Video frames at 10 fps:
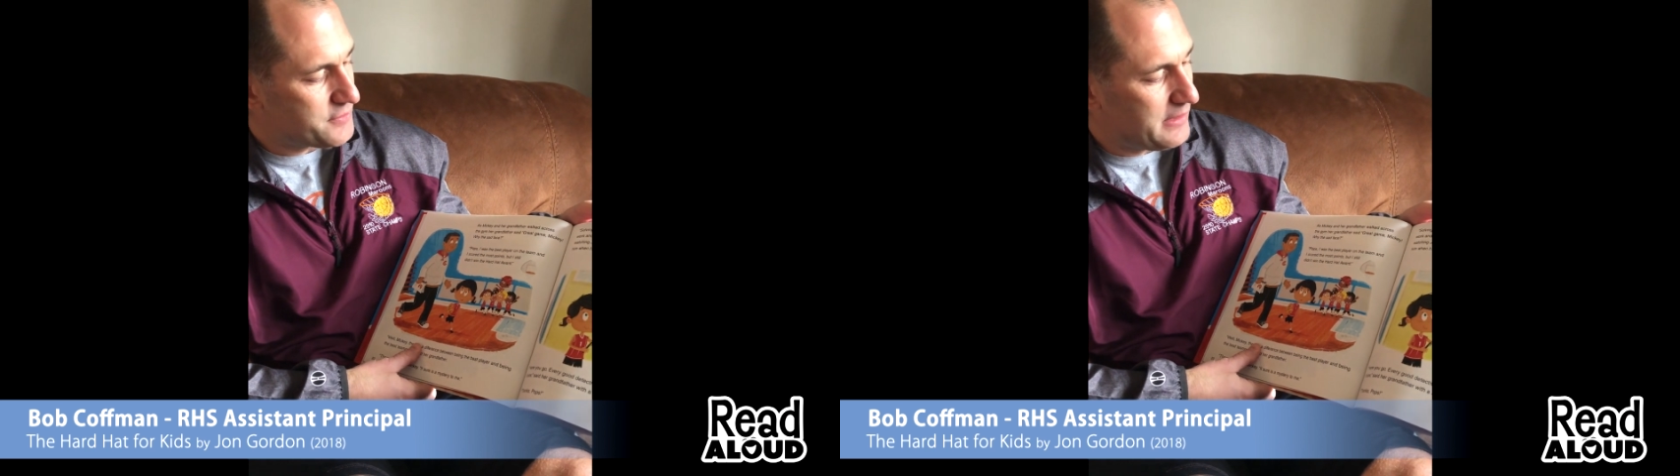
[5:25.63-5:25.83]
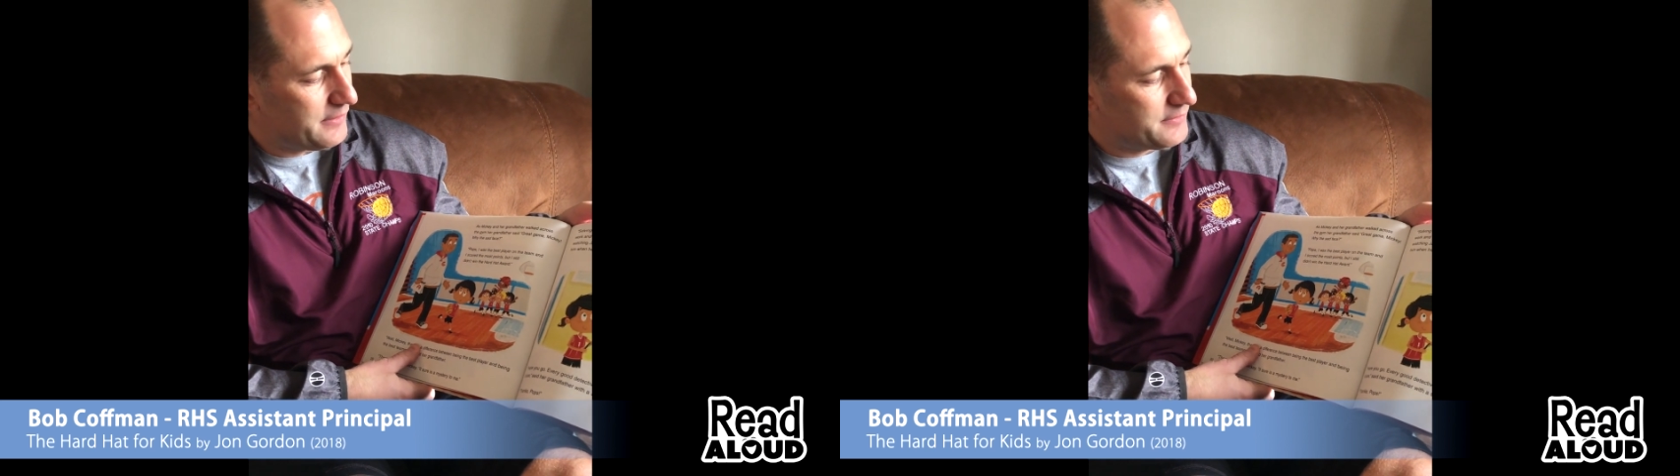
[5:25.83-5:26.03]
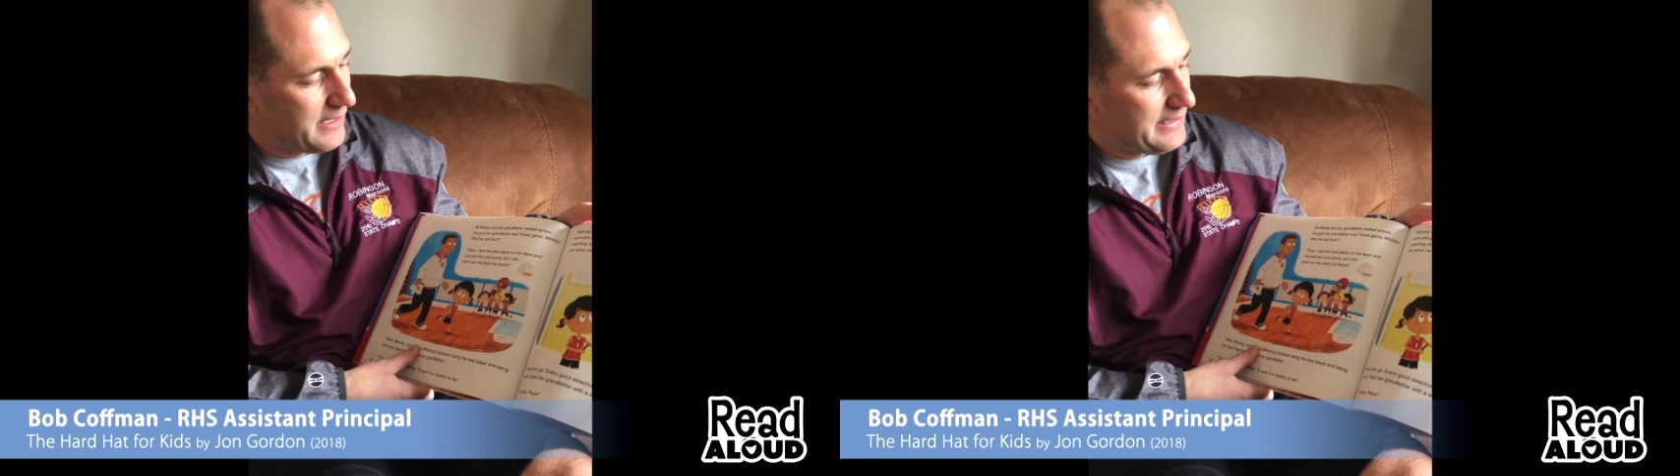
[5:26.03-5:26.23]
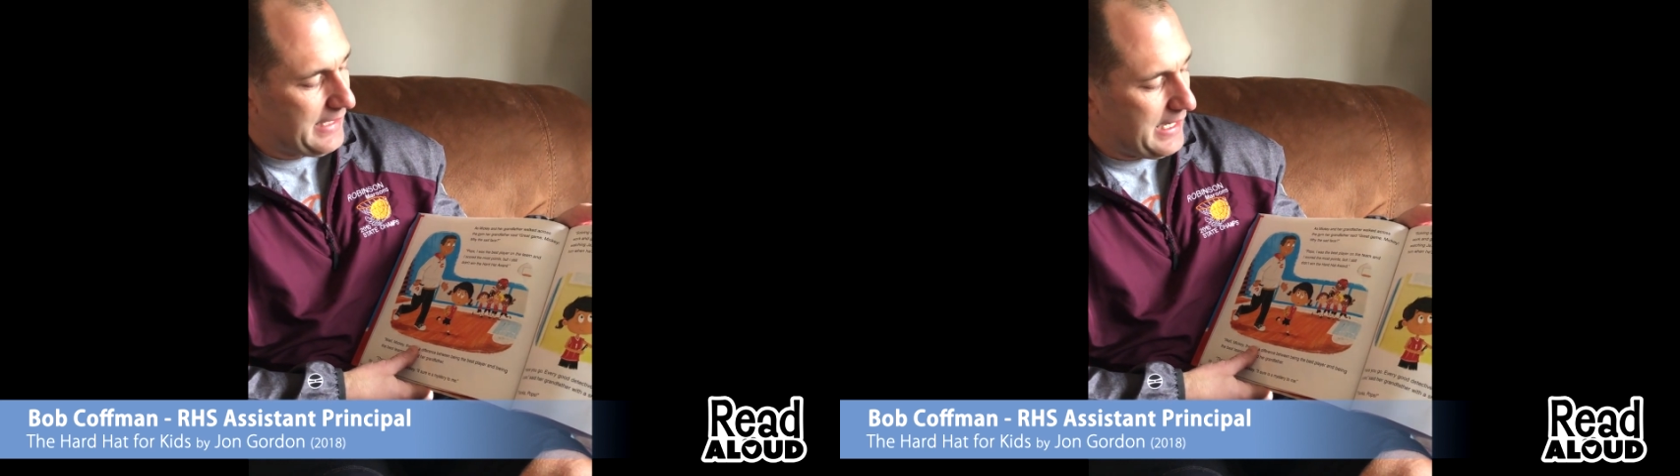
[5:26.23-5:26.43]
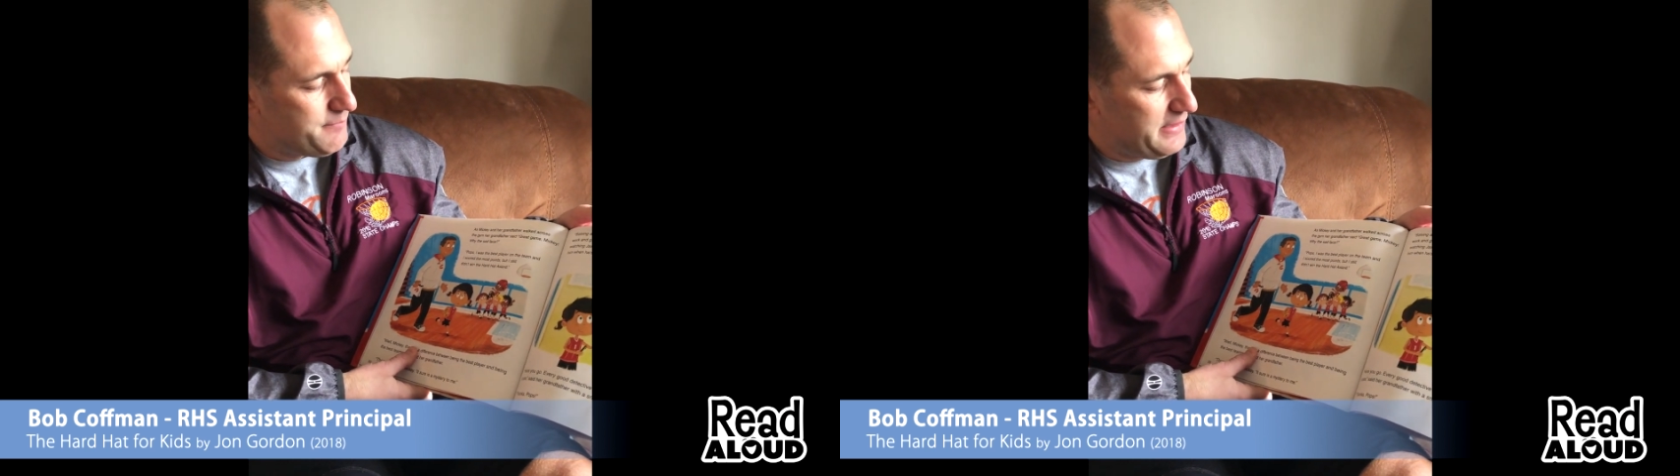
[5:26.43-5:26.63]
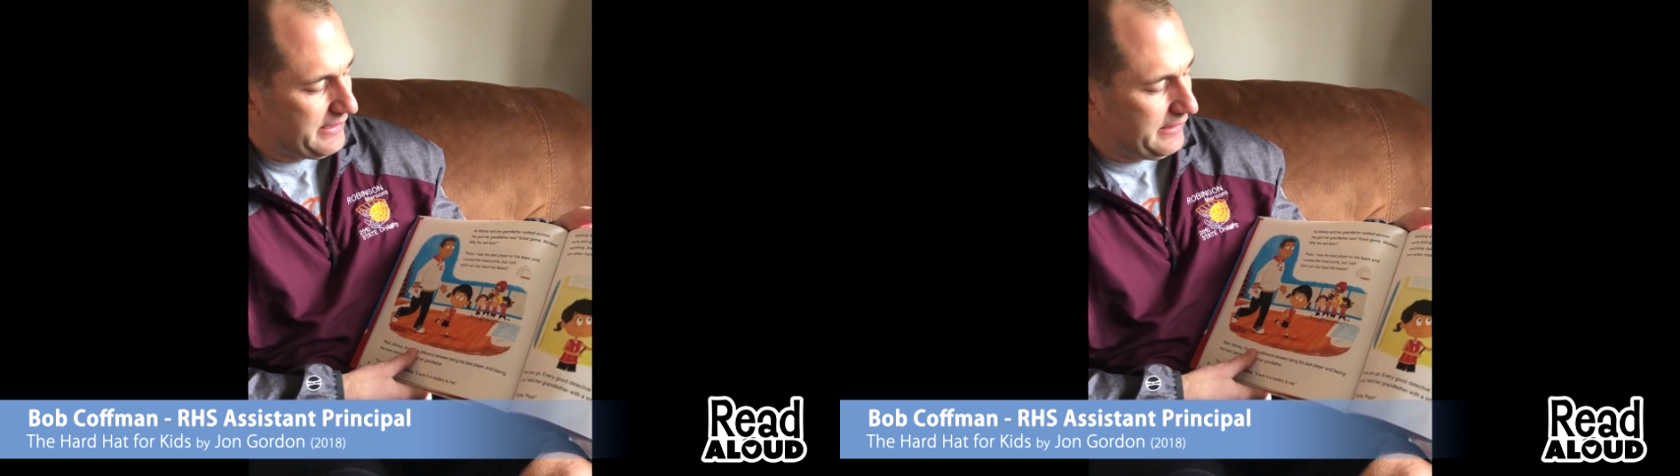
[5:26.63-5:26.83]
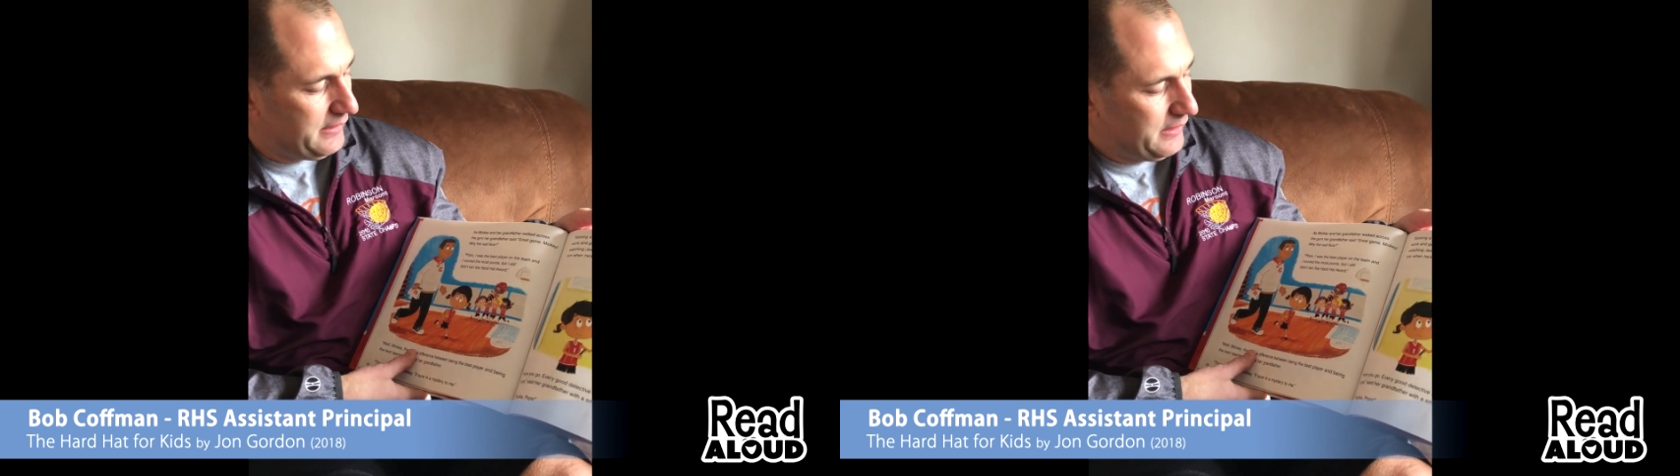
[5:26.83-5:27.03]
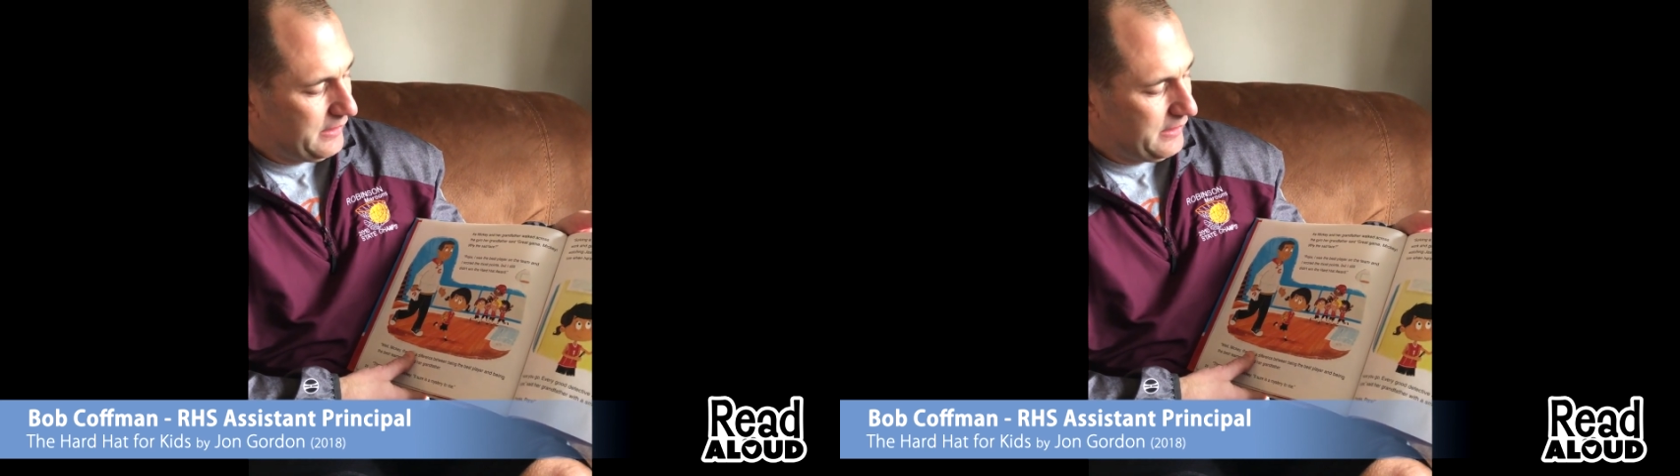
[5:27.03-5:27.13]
said, "Great game, Mickey.